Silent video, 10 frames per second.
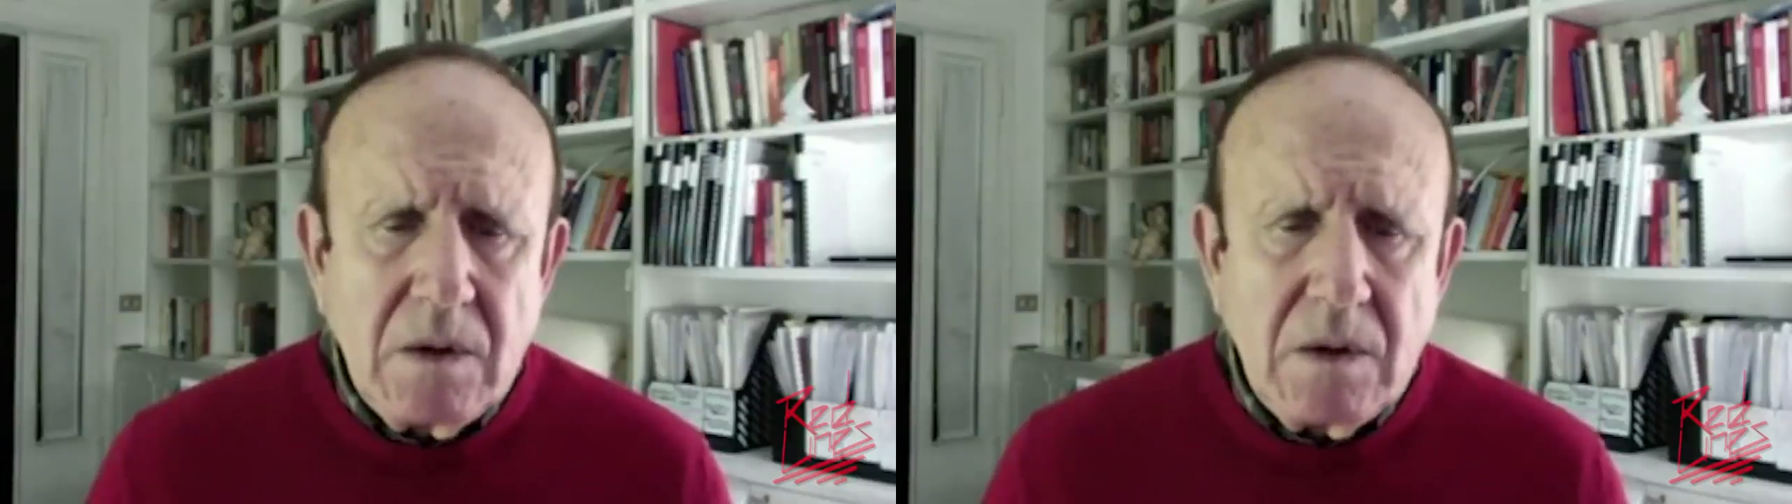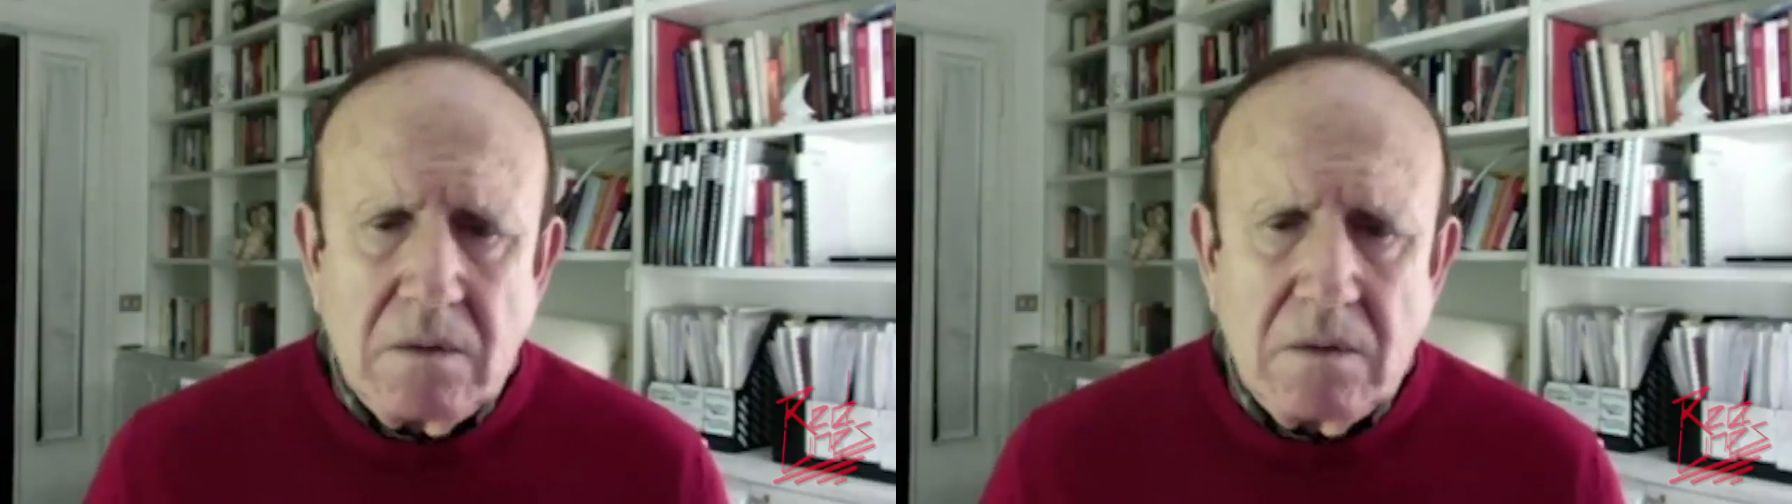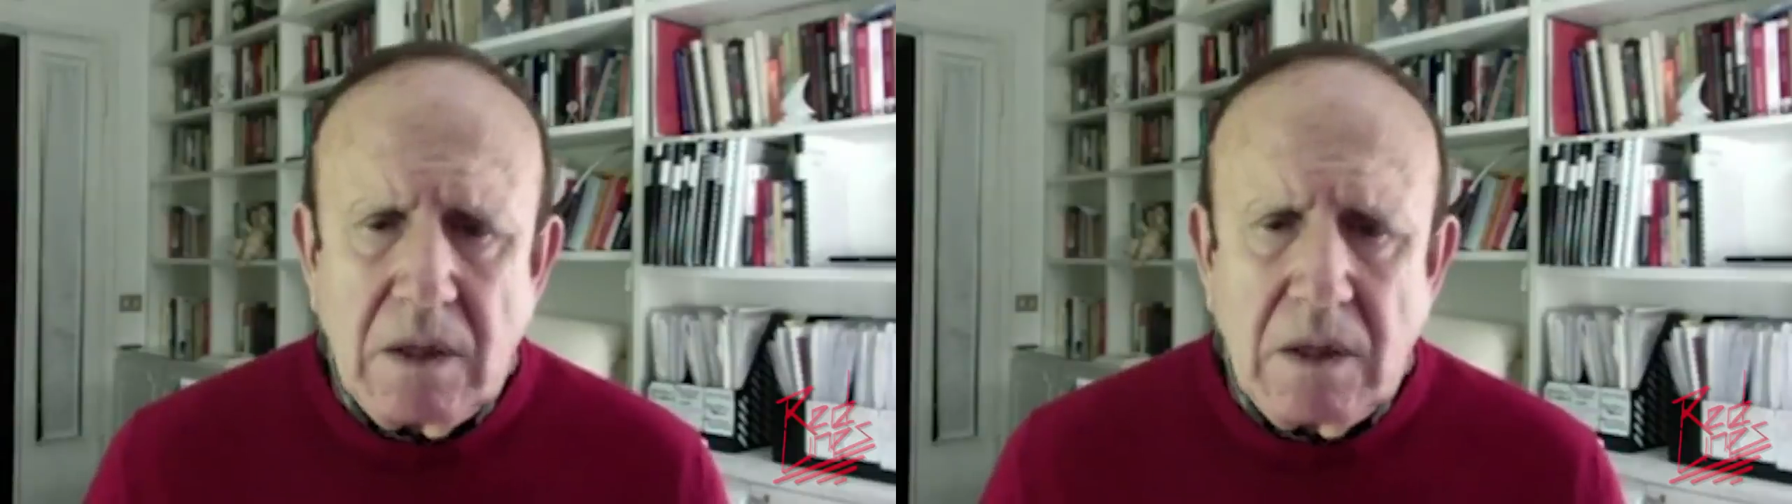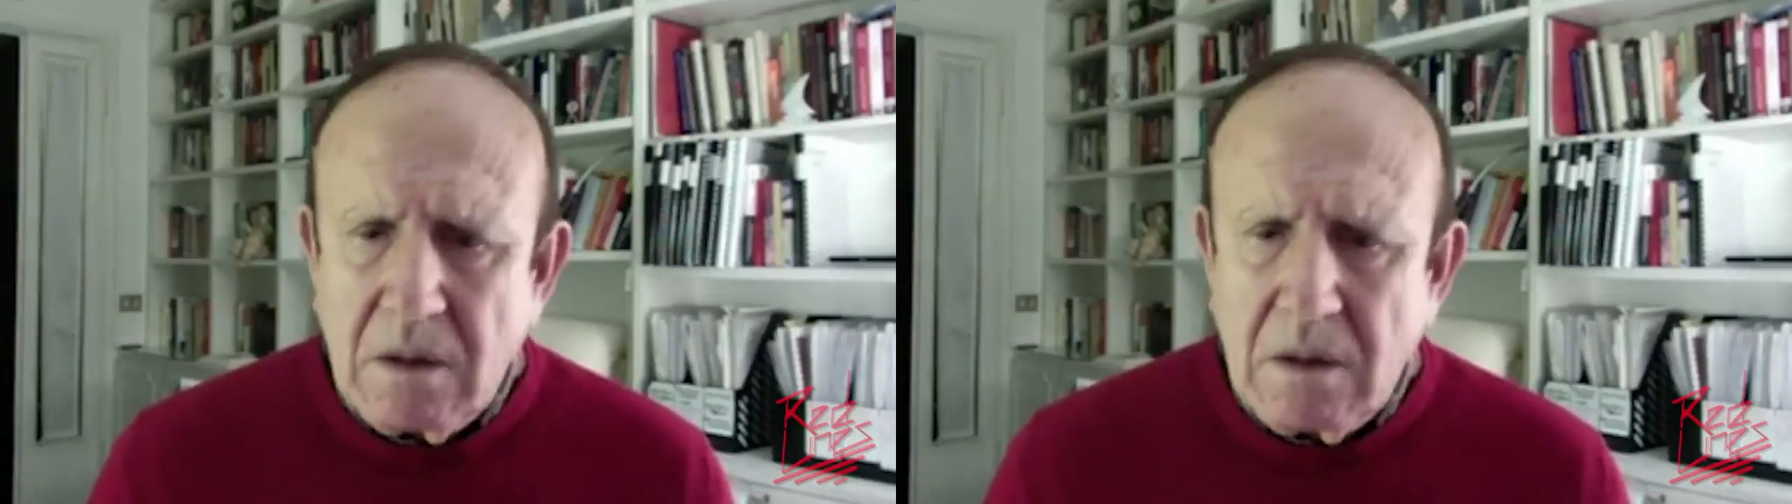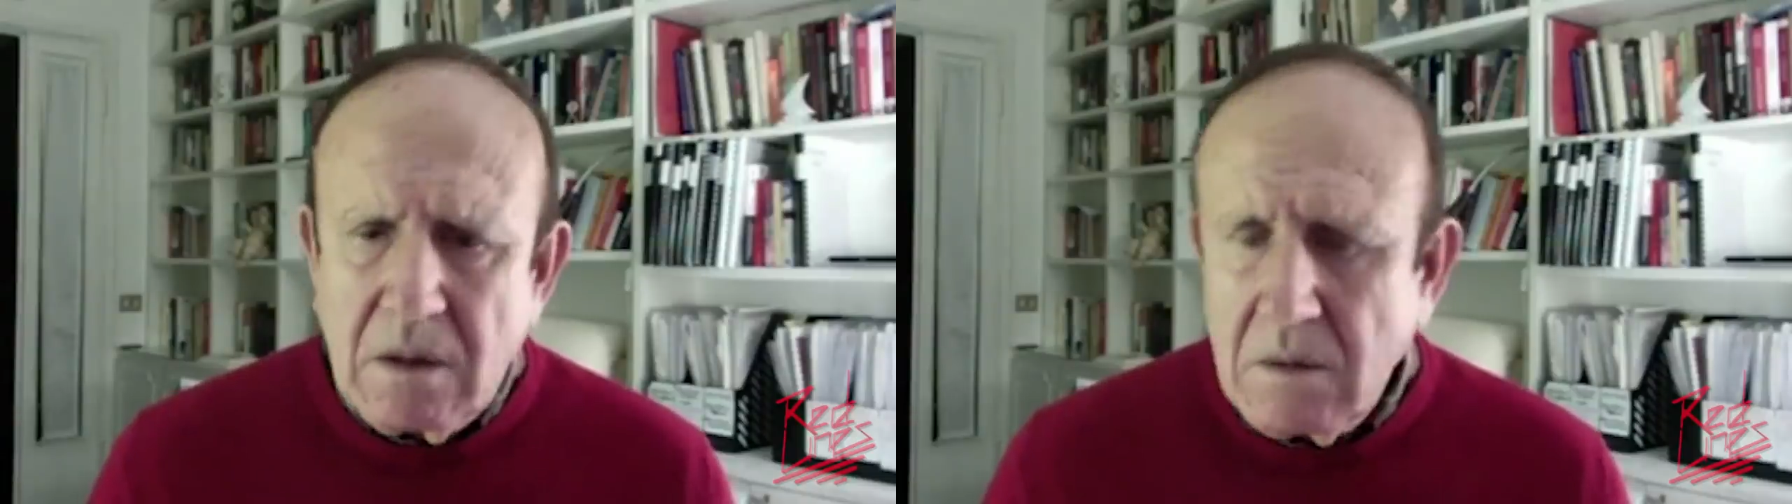
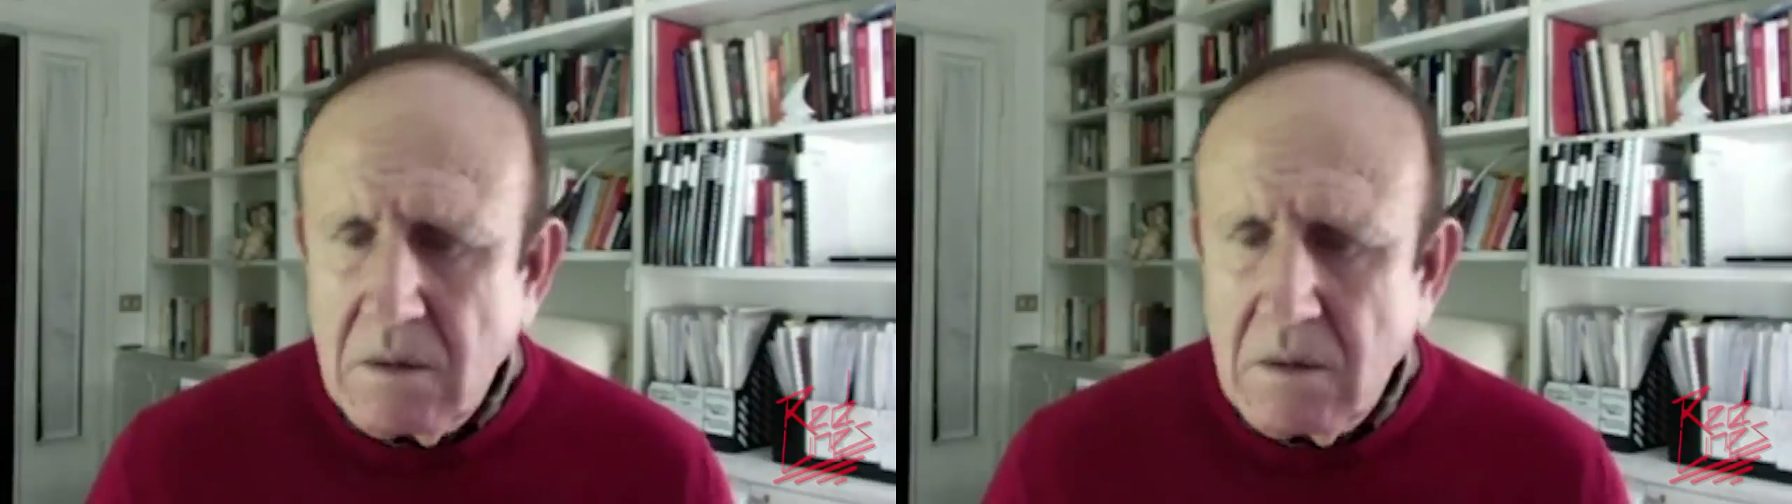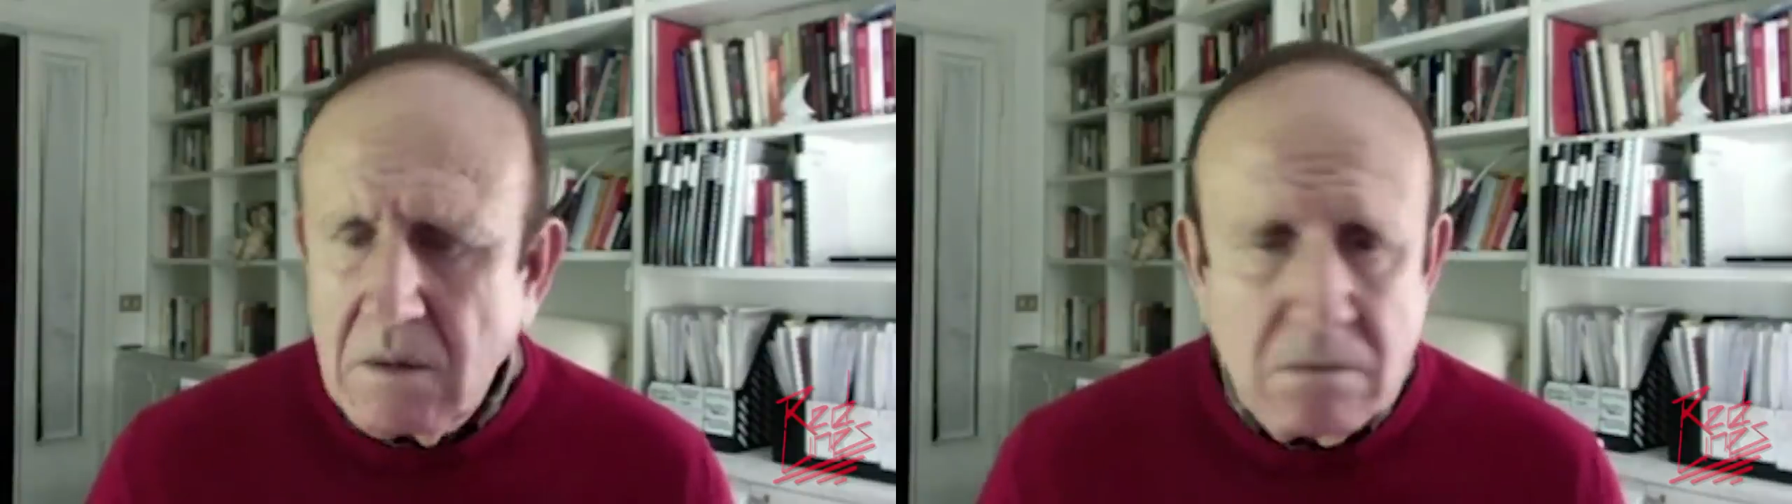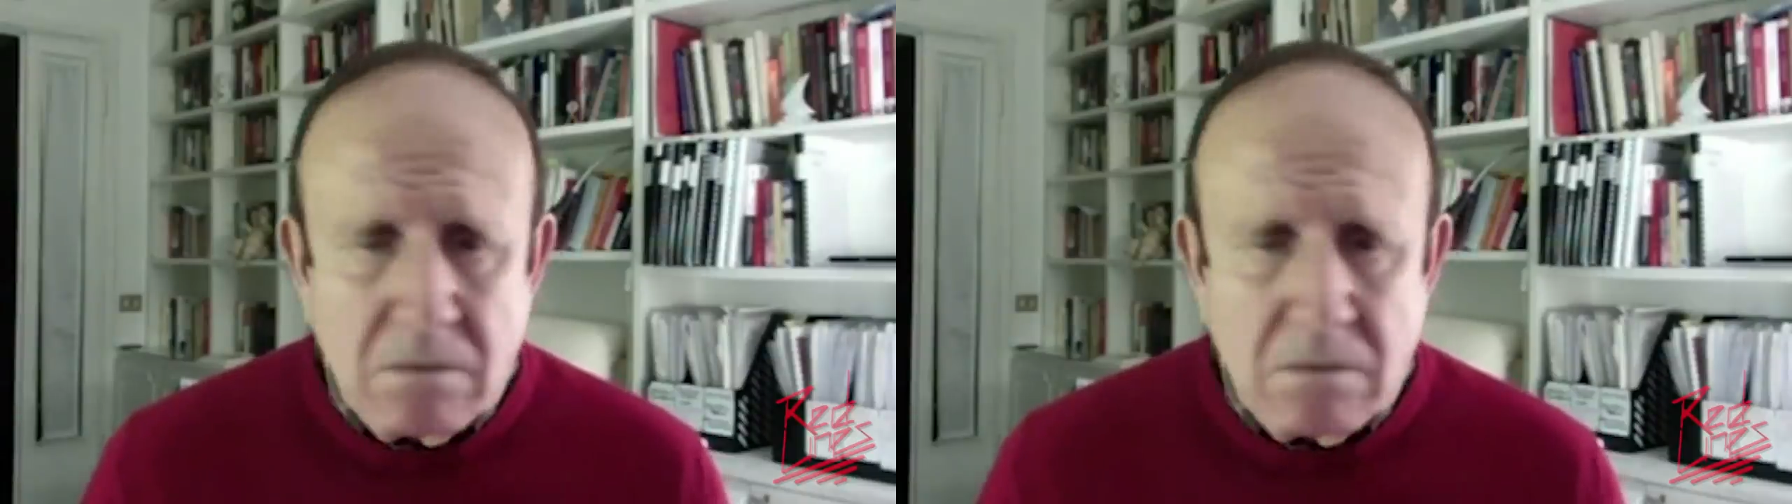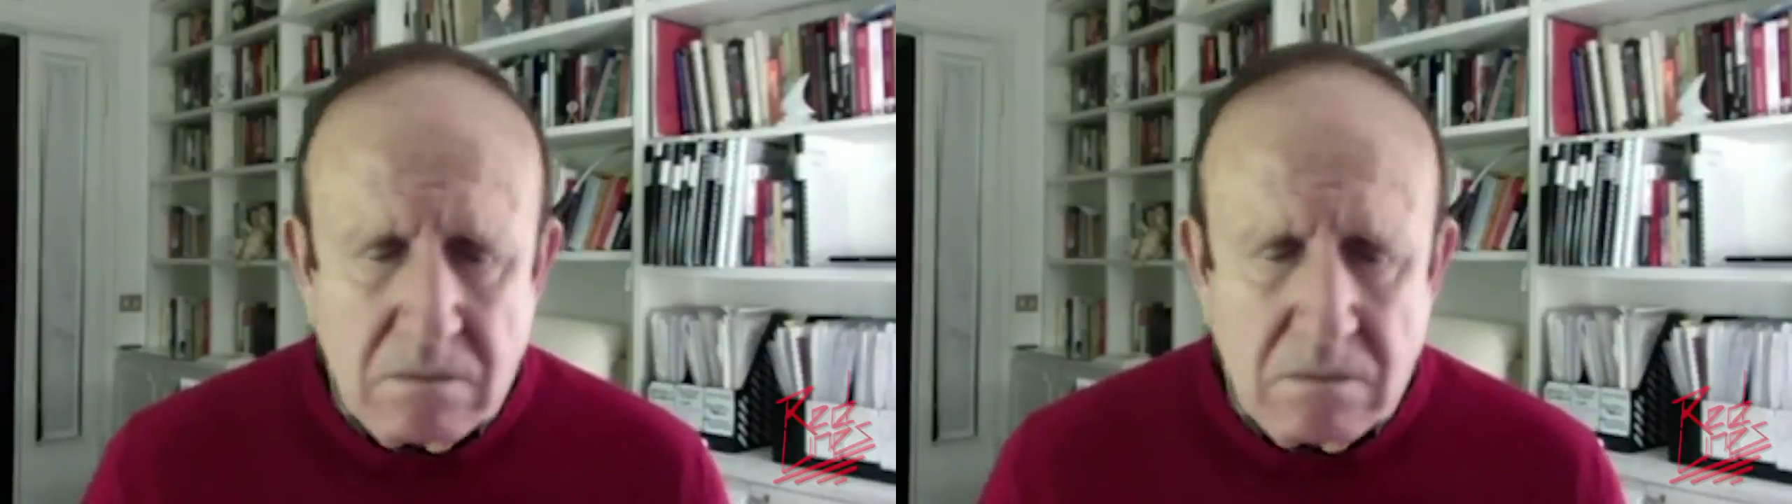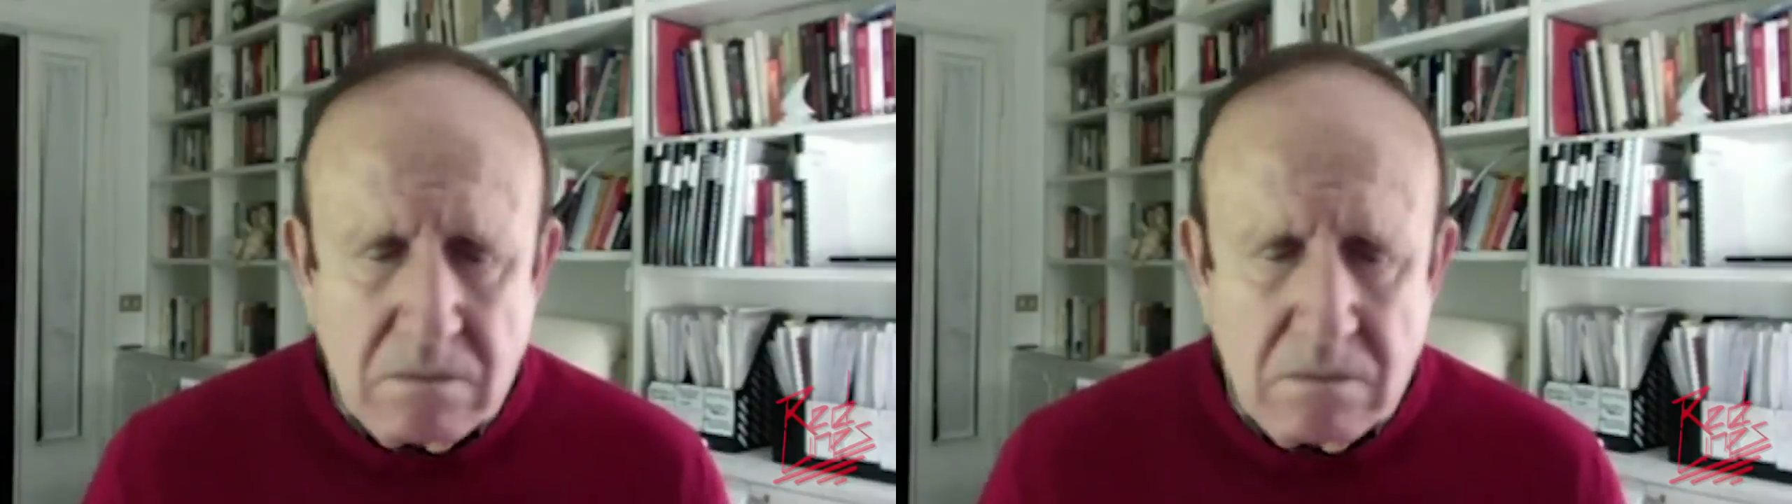that
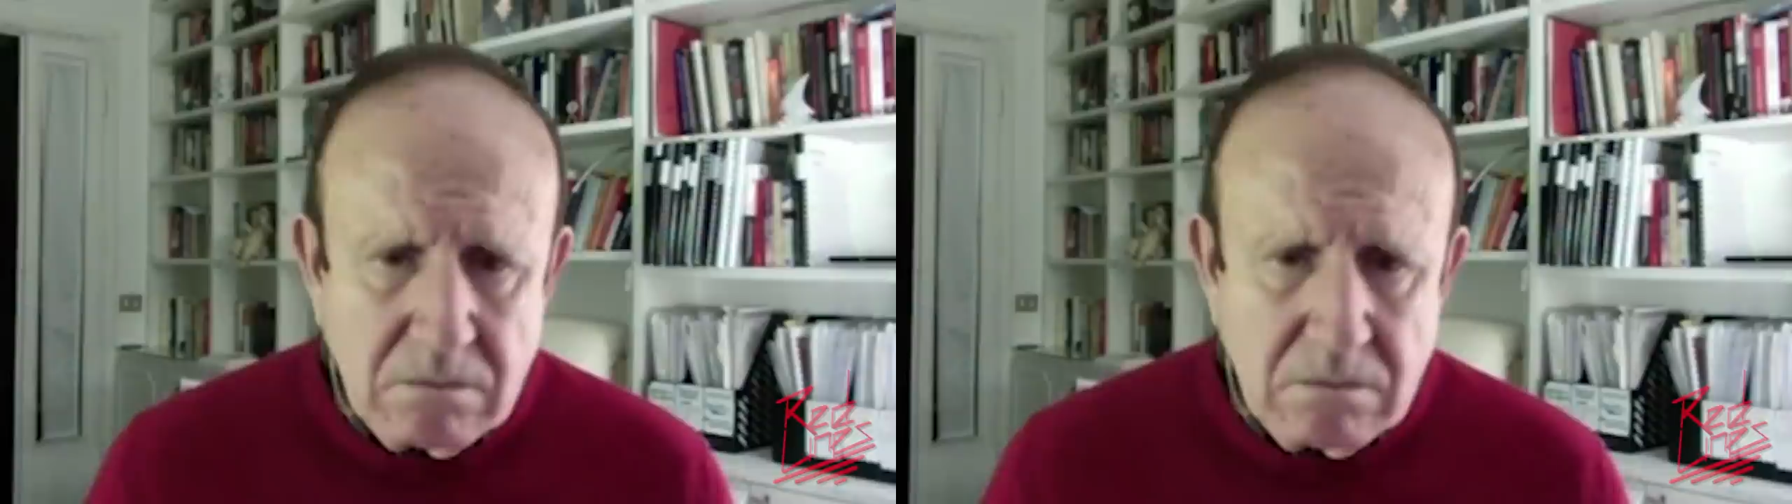in